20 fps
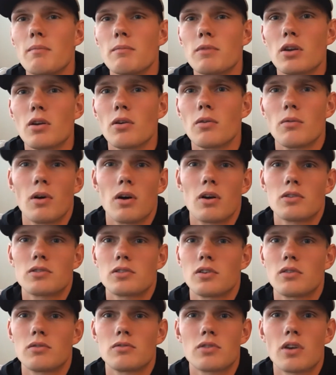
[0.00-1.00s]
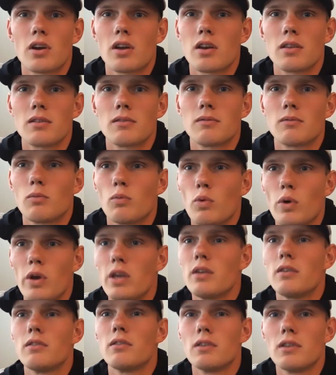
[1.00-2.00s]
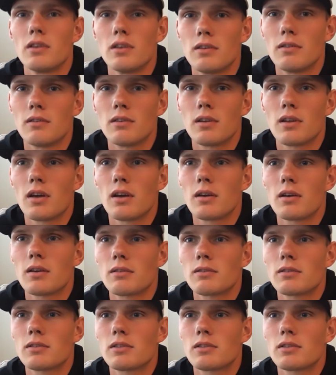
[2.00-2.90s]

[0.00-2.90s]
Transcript: you know, also trying to win and,